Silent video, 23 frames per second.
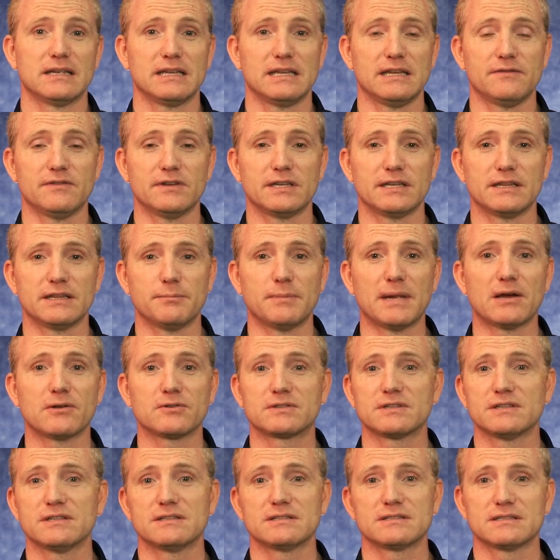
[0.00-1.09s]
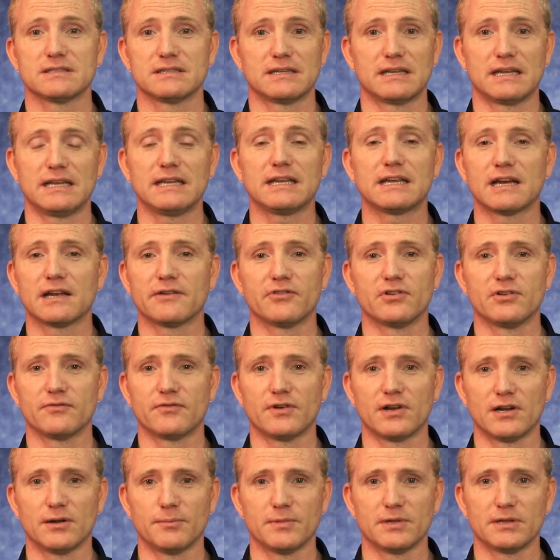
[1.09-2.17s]
even in the mountains and any kind of
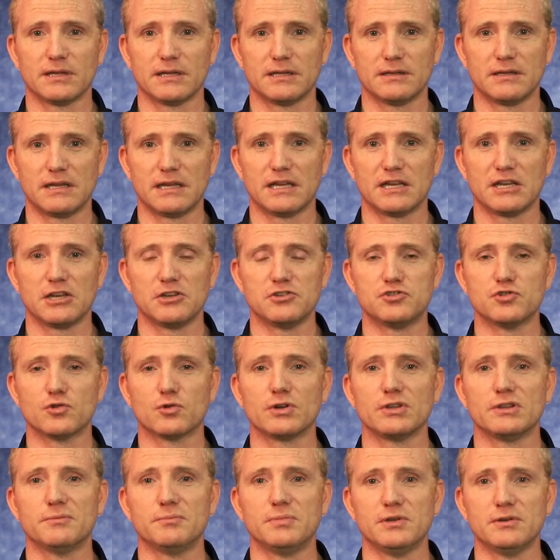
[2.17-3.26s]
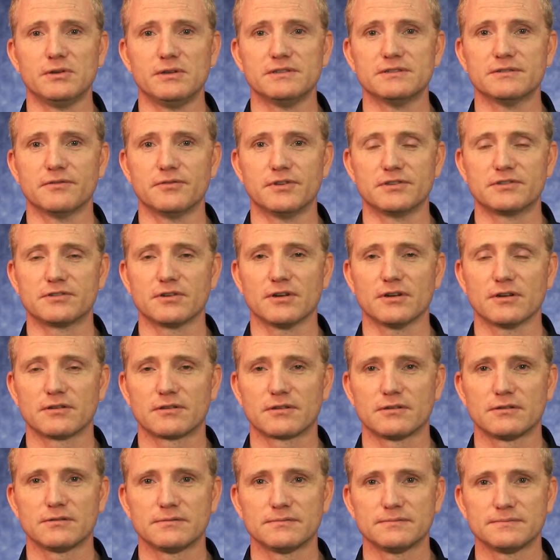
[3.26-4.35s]
environment, and enjoy the beauties of this
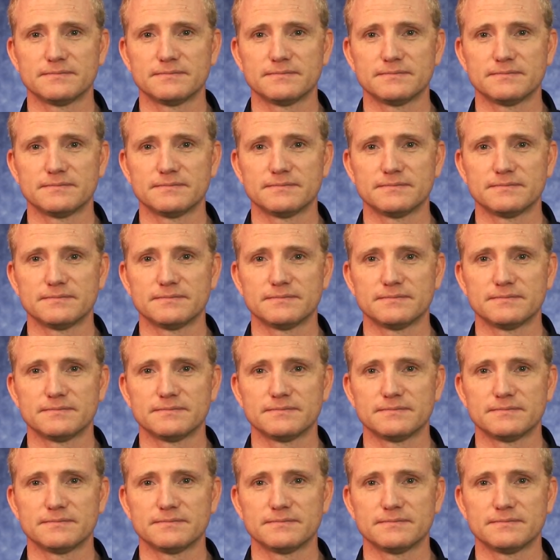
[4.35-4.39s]
earth.